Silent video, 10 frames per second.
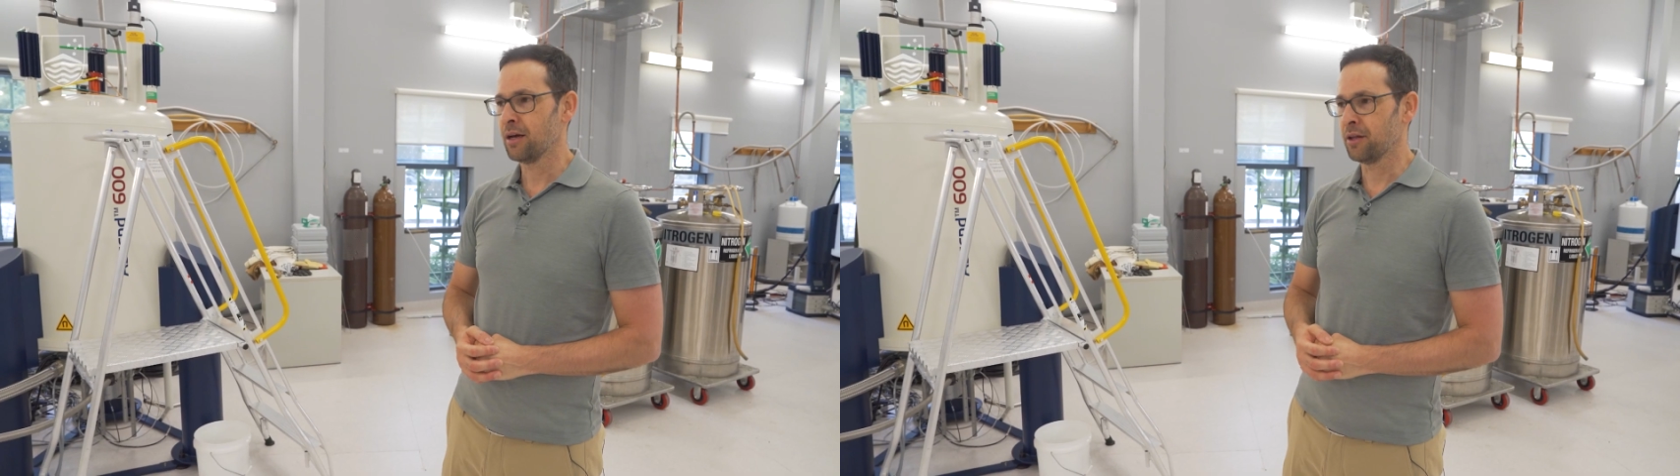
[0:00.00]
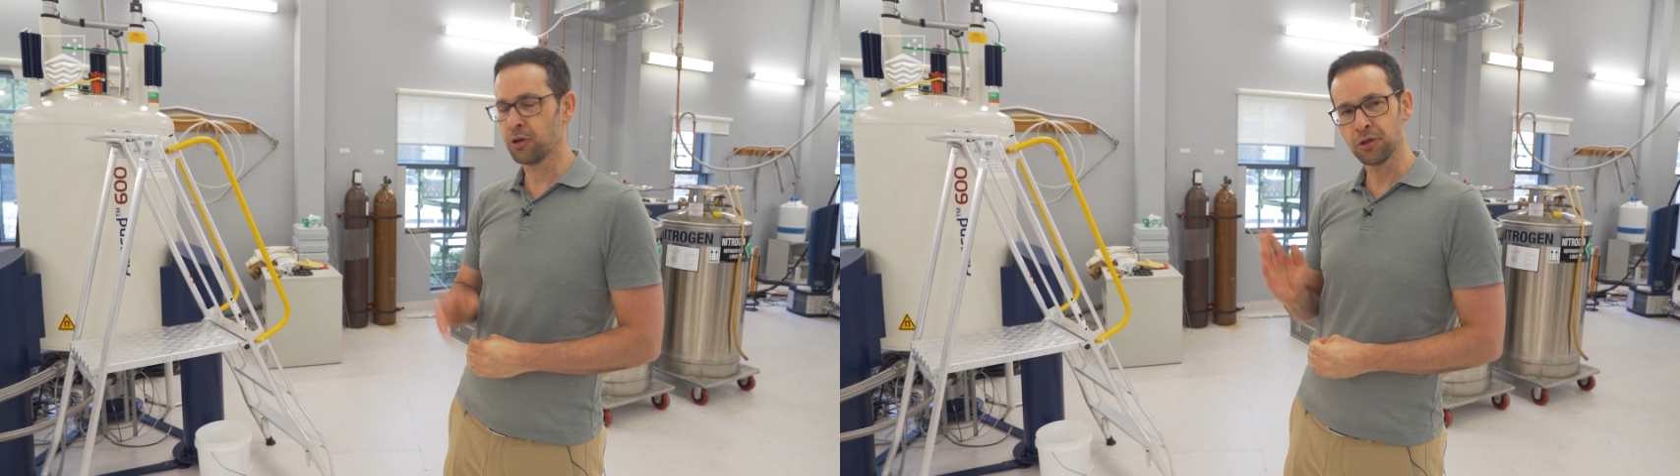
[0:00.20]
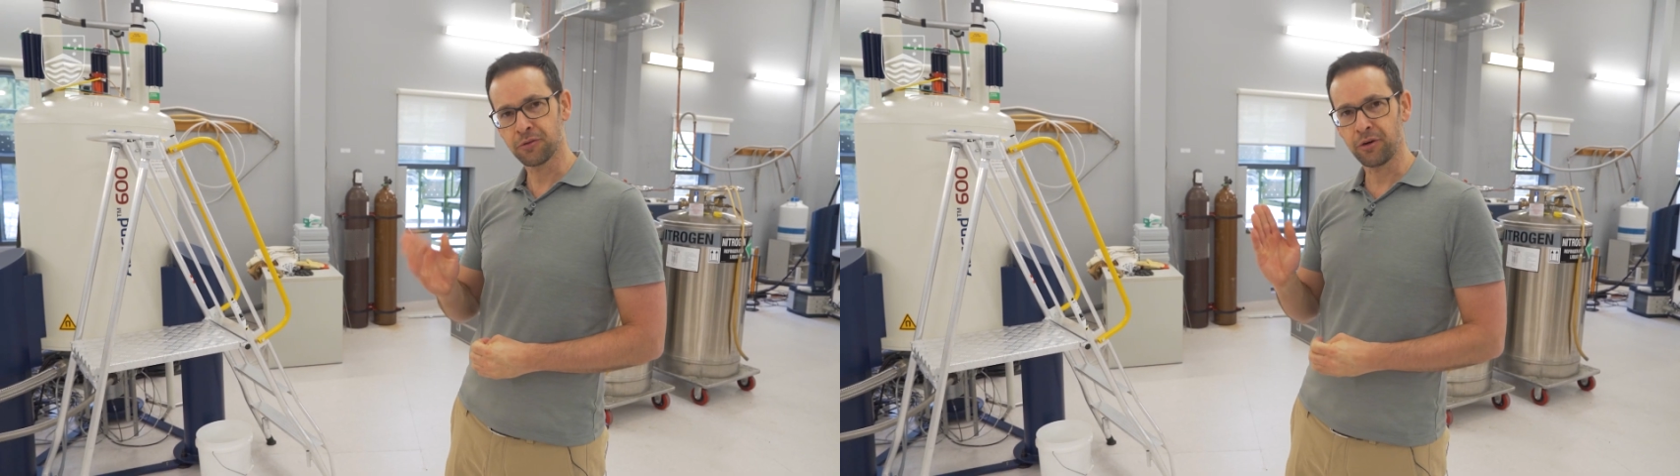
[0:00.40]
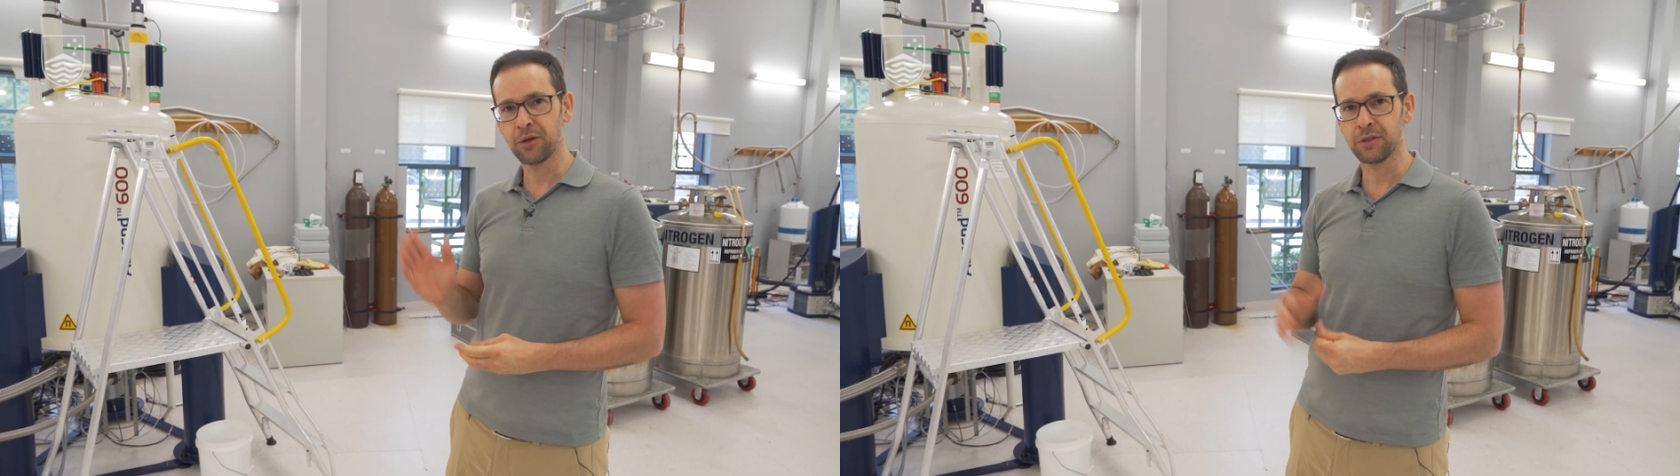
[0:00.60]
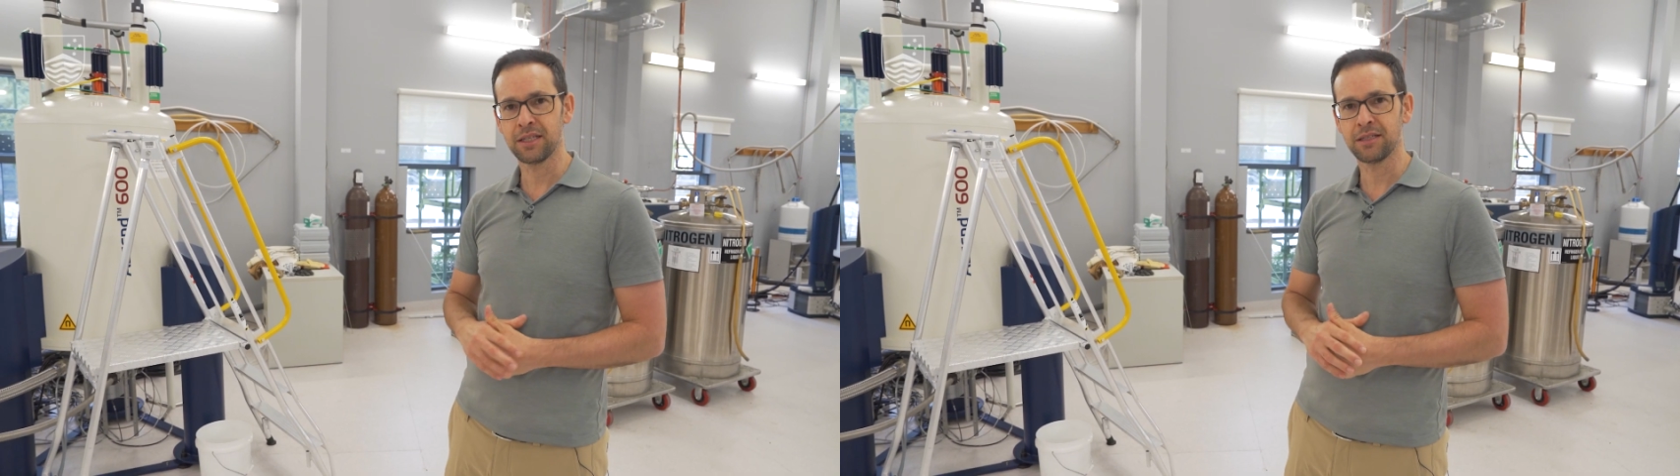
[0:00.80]
And those
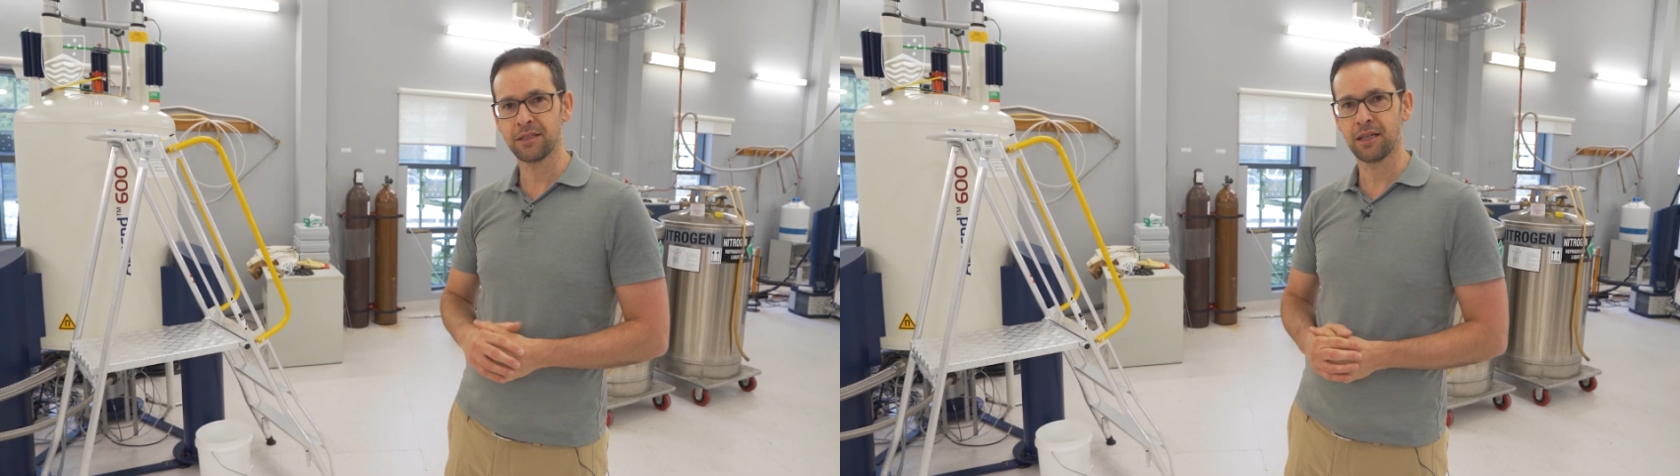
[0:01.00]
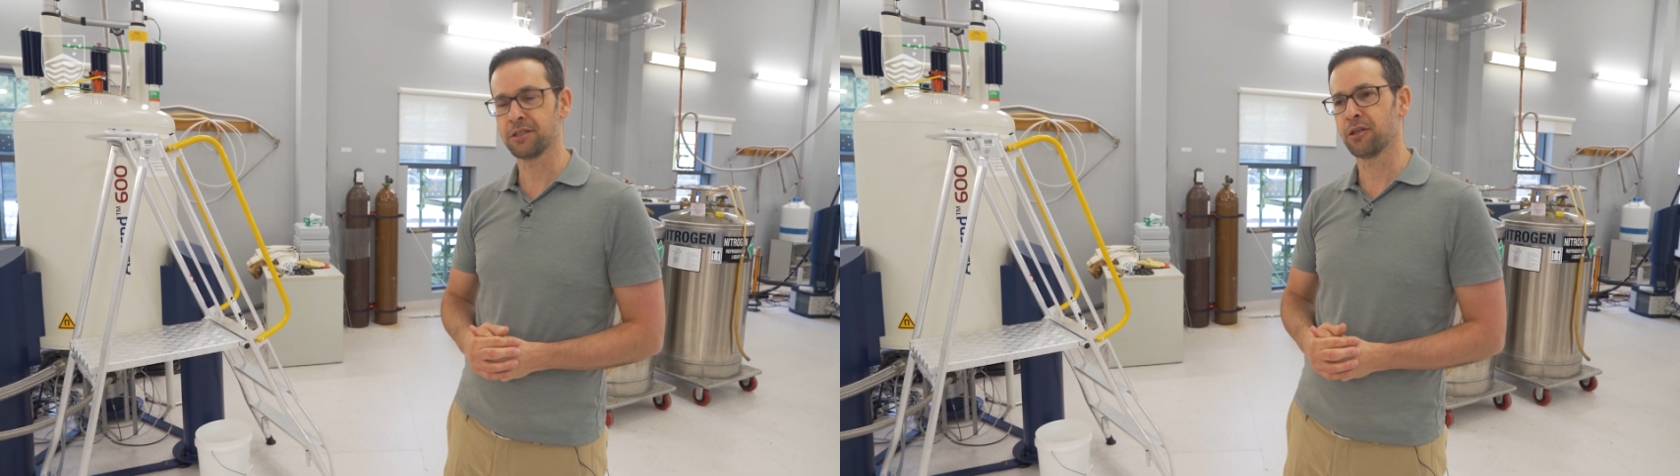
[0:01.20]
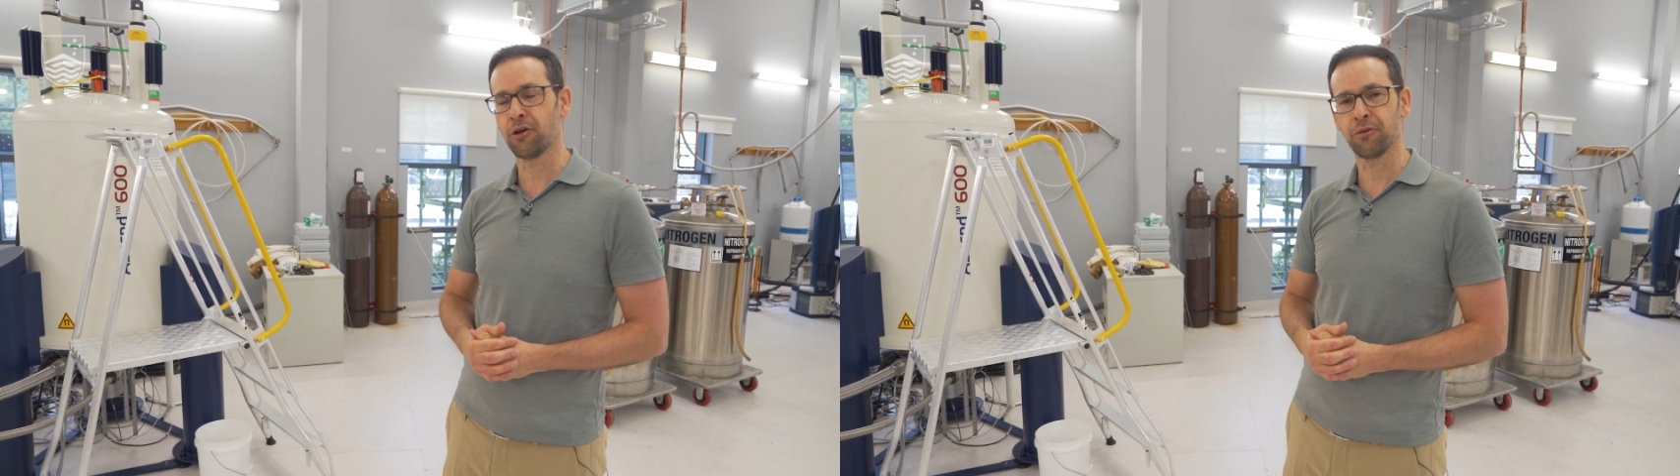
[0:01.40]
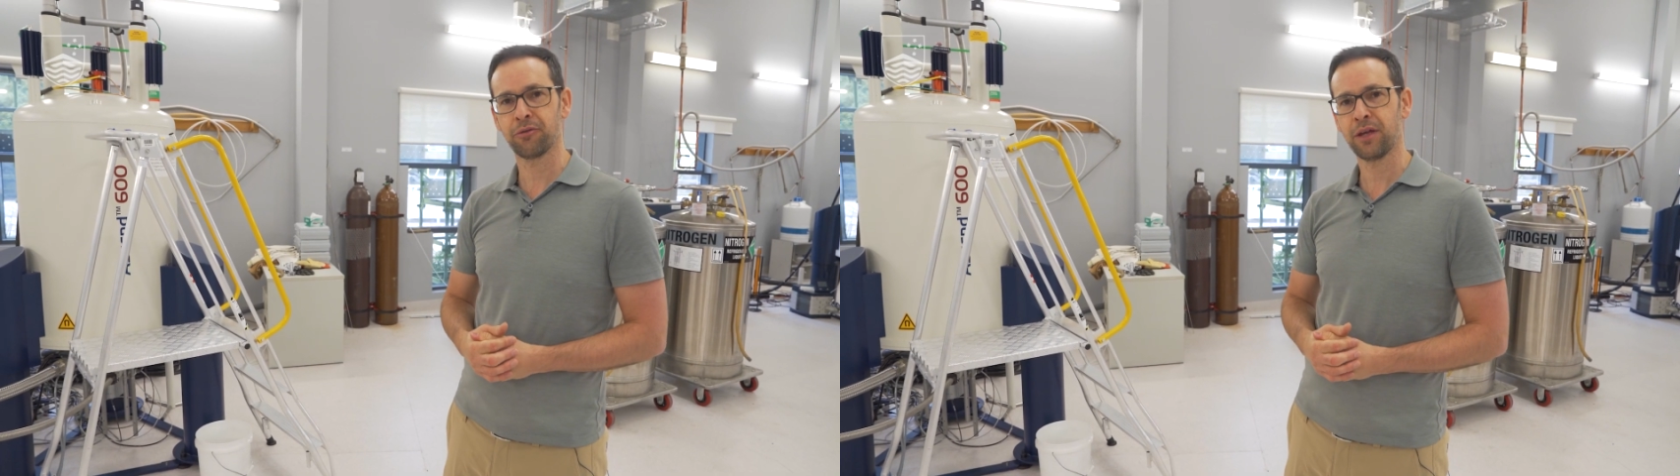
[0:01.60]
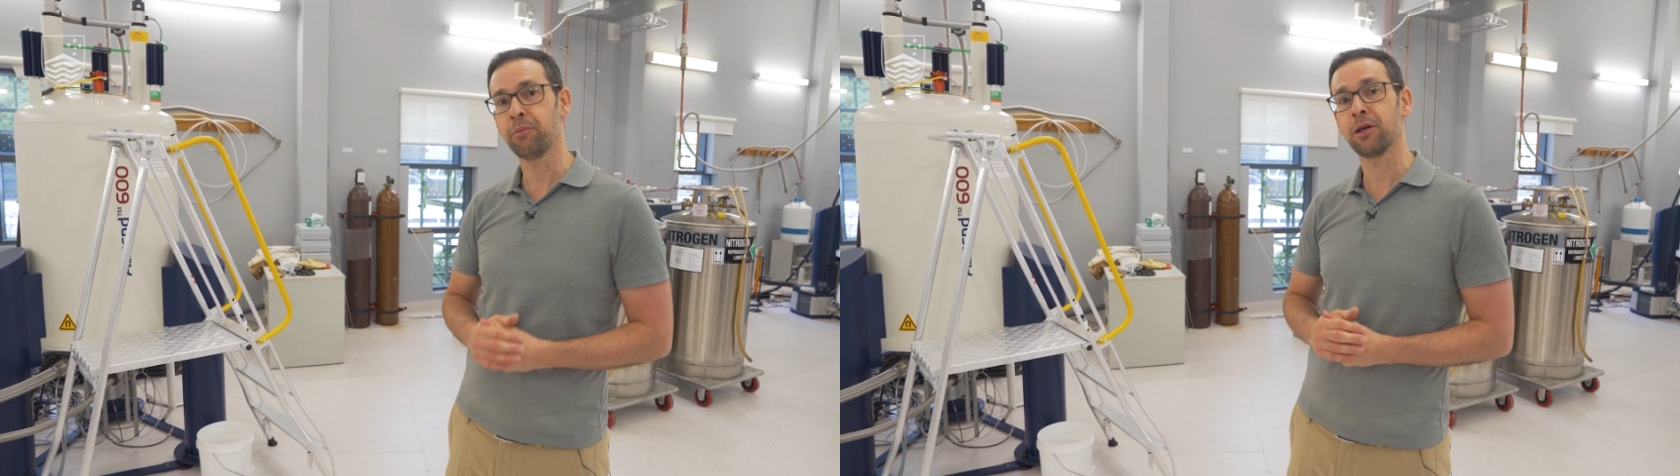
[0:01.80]
frequencies tell us a lot
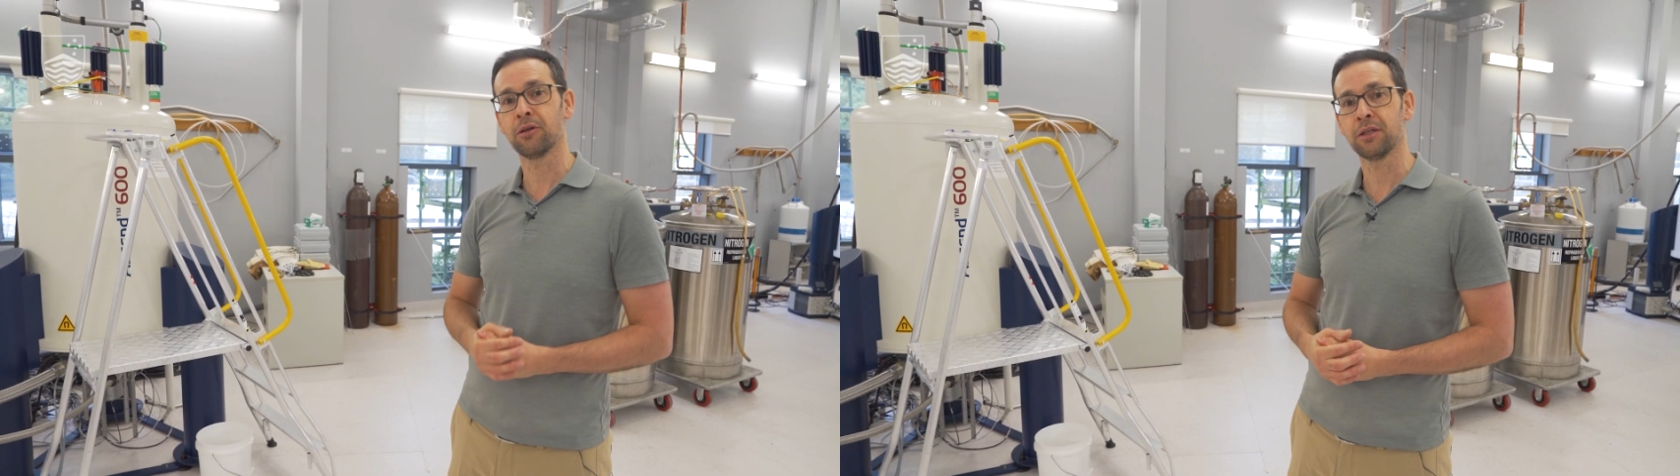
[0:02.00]
of chemical